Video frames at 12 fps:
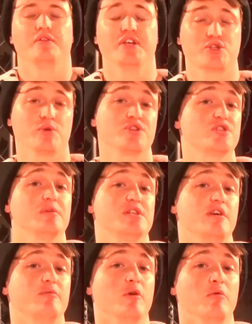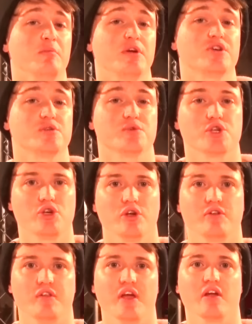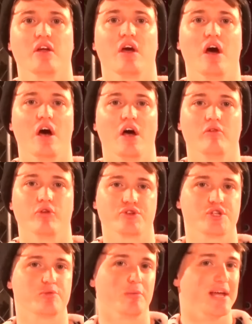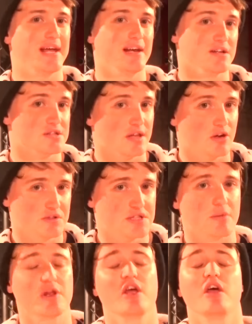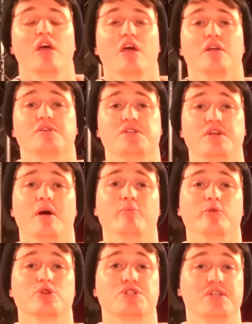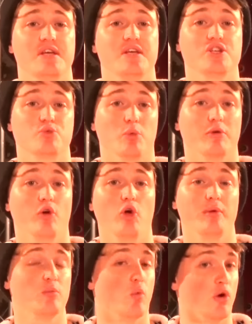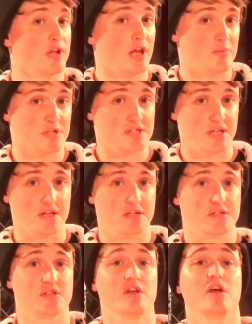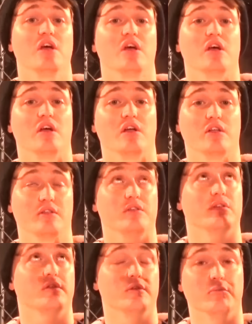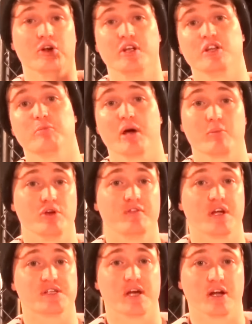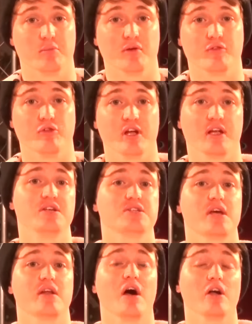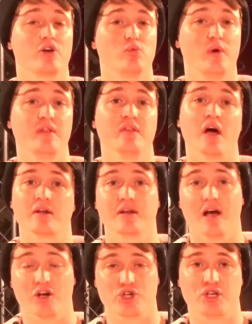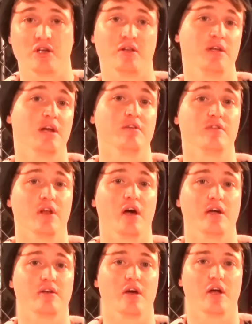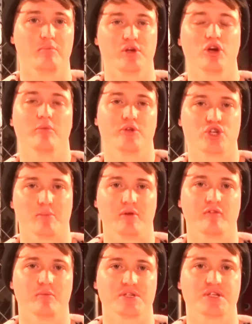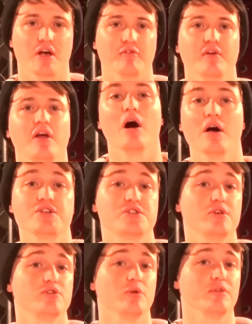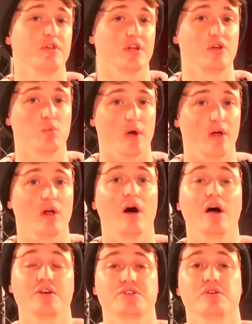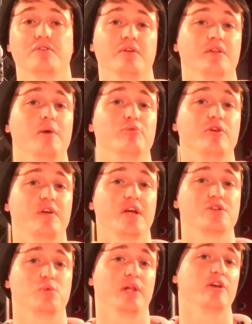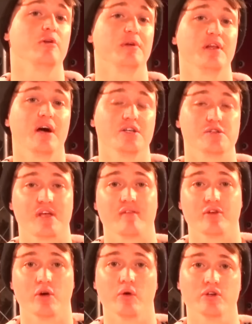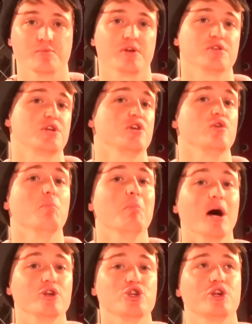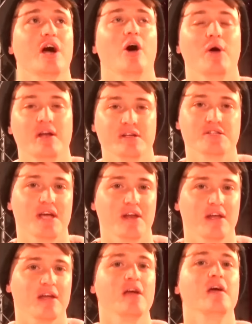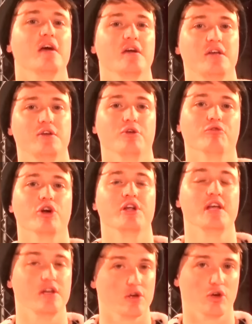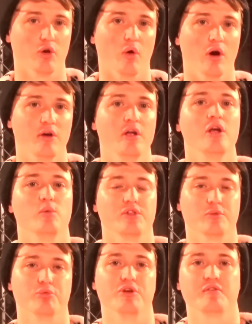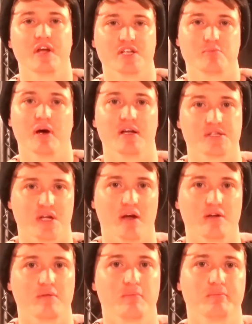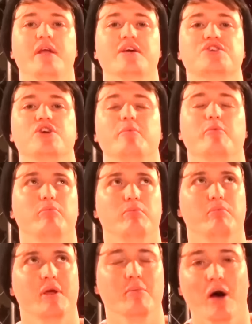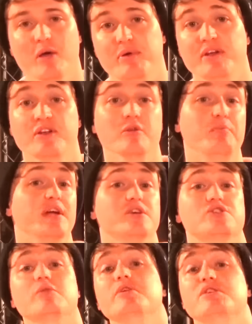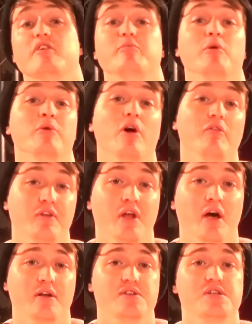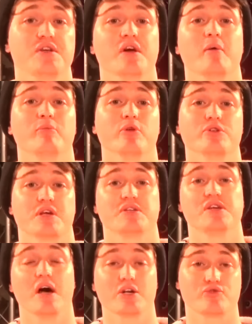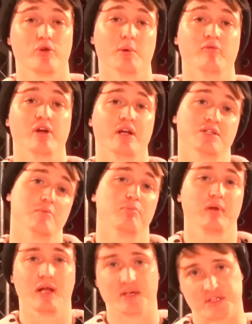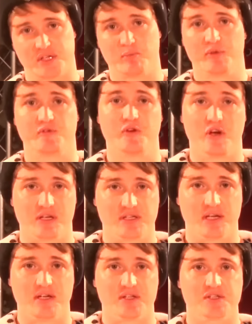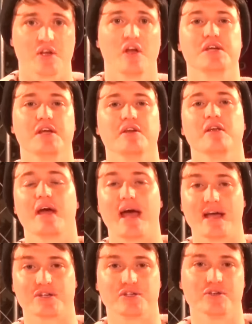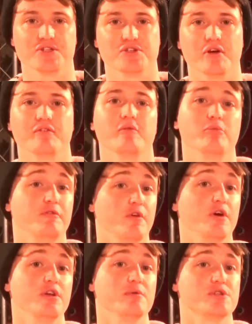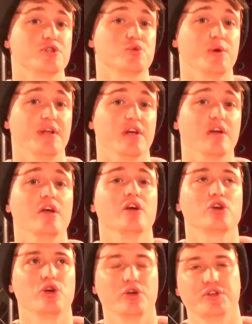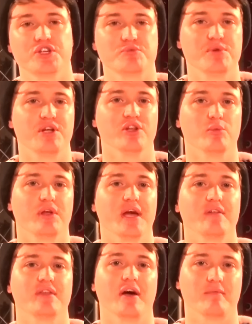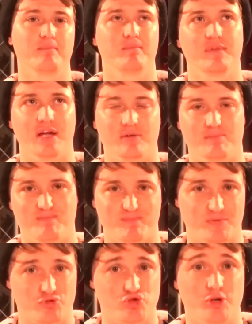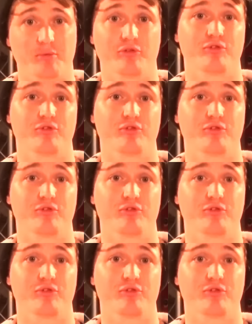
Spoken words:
This one's a WTF moment because it was a good thing. Ross is probably alien to that concept. Dean Ambrose teased what we've all been wanting him to tease, the Money in the Bank briefcase hanging above the ring. He said, "I could win that, cash it in at the end of the night and become the champion for myself." I still don't think he will. I still think that briefcase will end up in the hands of Kevin Owens, because can you imagine how entertaining a heel run he could go on with the briefcase by his side? Next up, In my opinion, the biggest WTF moment of the night, Dean Ambrose attacks Roman Reigns and plants him with dirty deeds. Dean, excellent stuff. Prefer you as a tweener. Could this mean that we'll get that triple